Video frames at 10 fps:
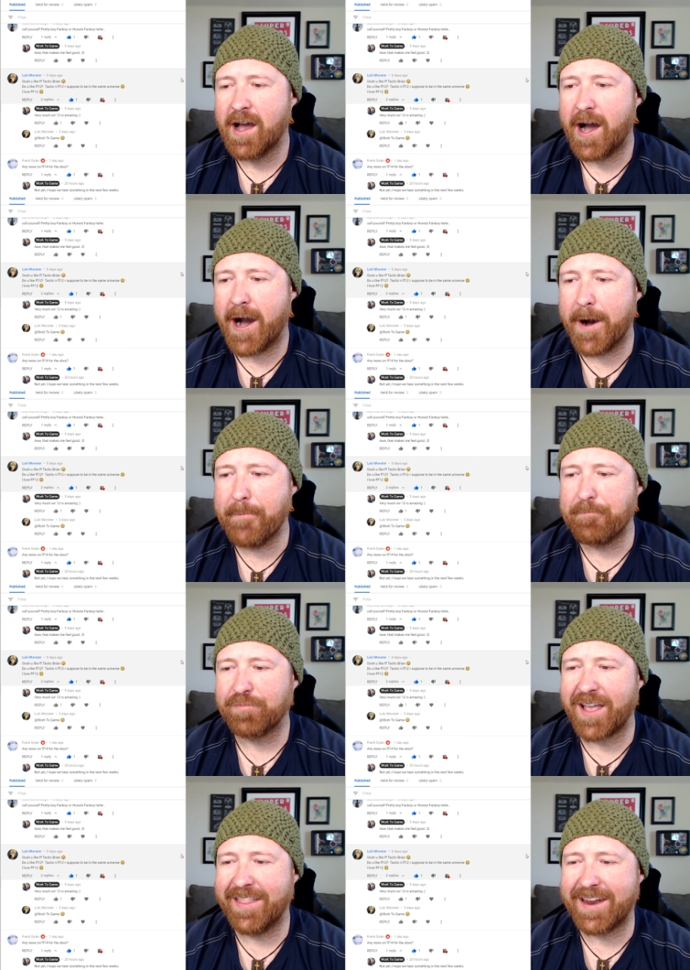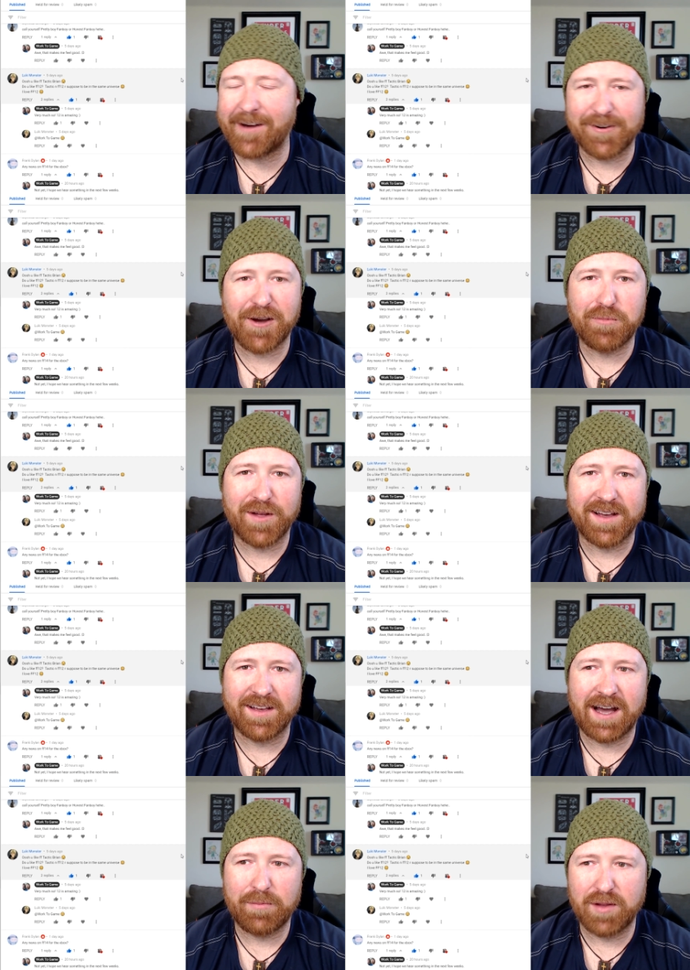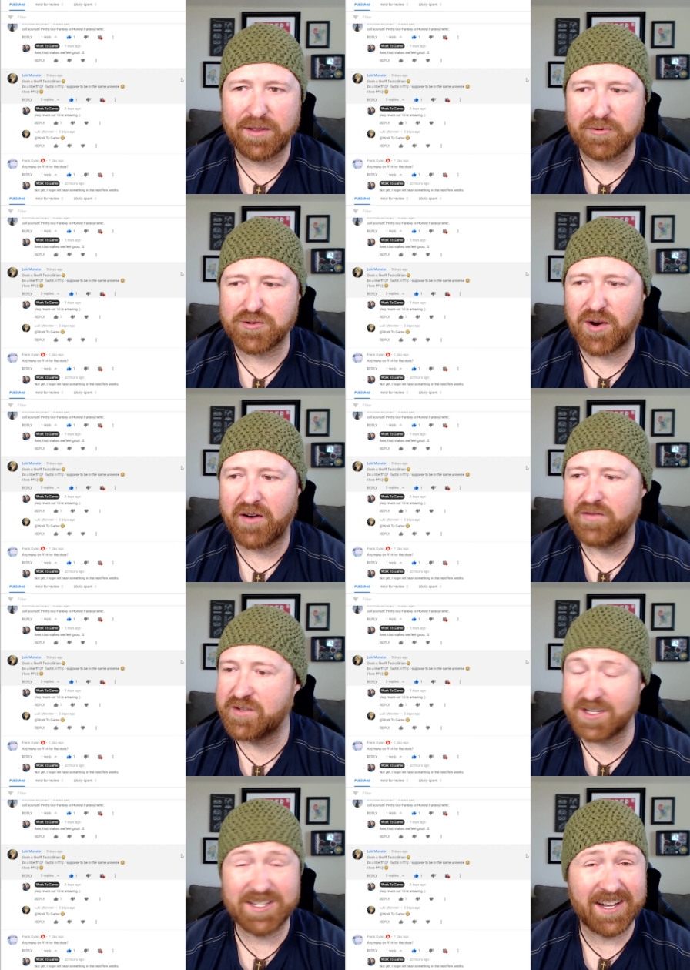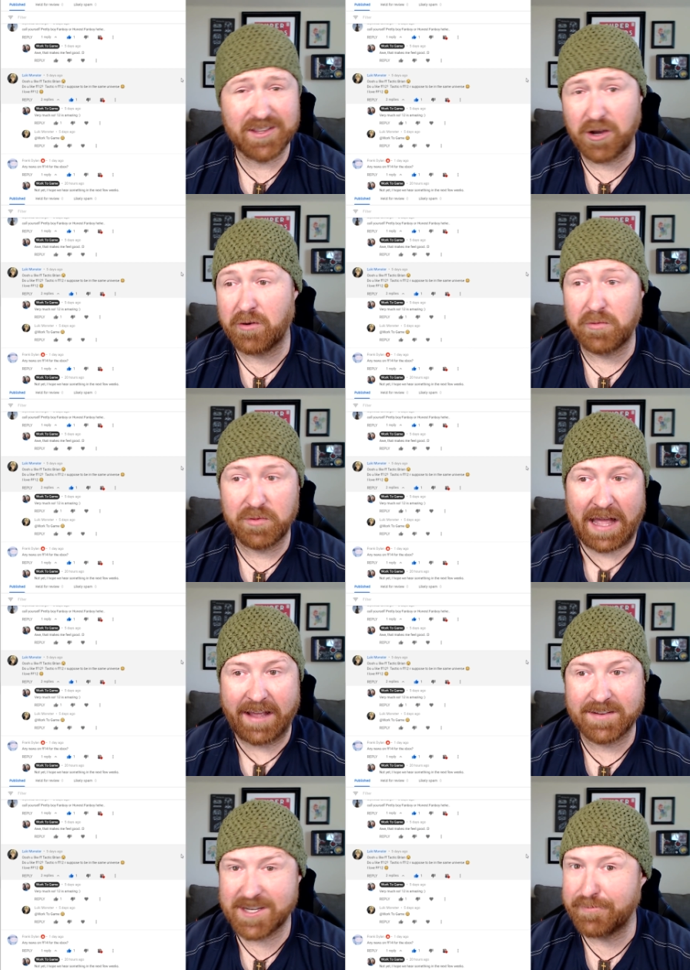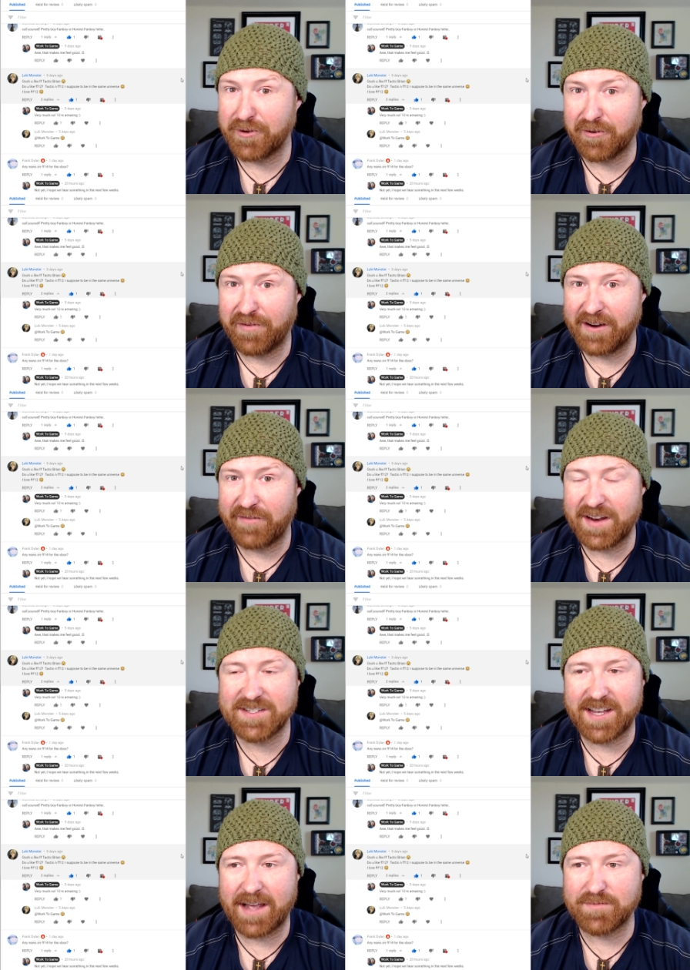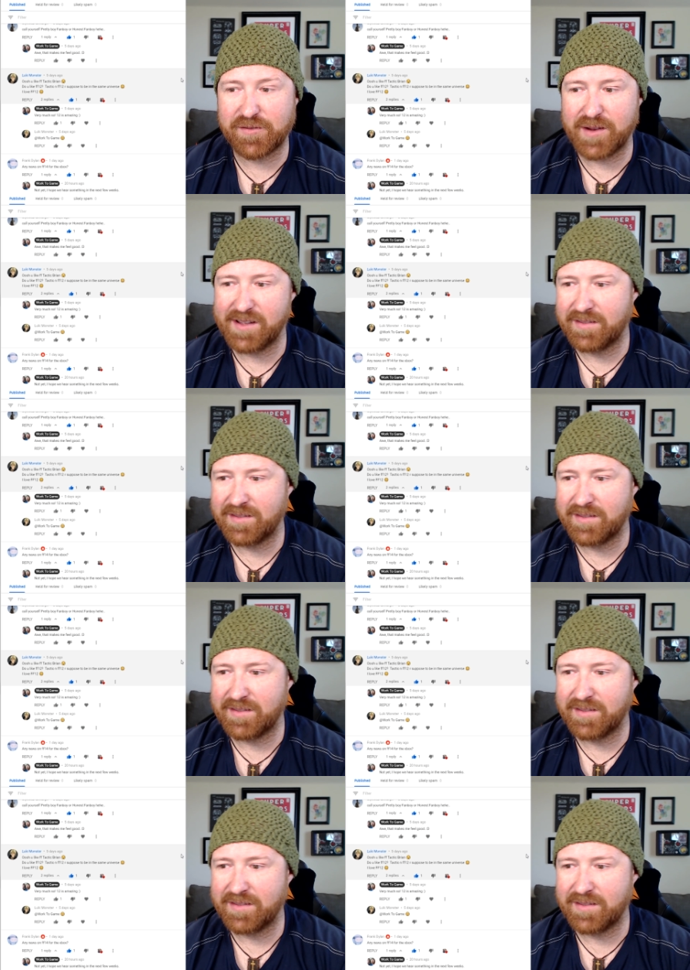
Um, and then I would go play uh, play through 12. Just like though, like typical Final Fantasy games for me,